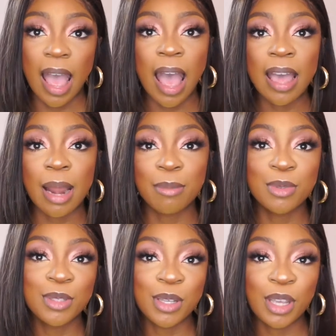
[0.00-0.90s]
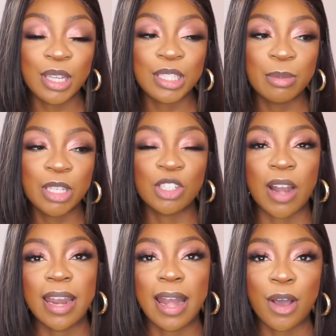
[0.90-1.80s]
And I'm also going to be
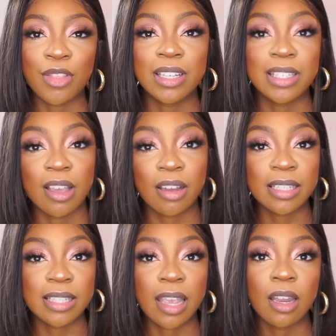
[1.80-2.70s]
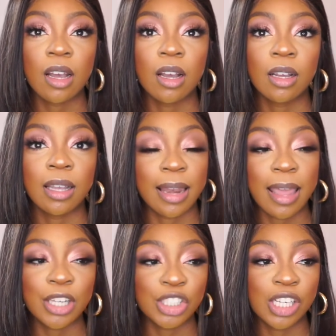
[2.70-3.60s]
trying out the Teyana Taylor
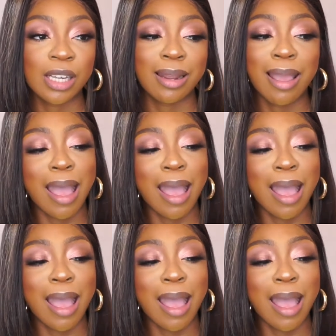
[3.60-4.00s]
collection.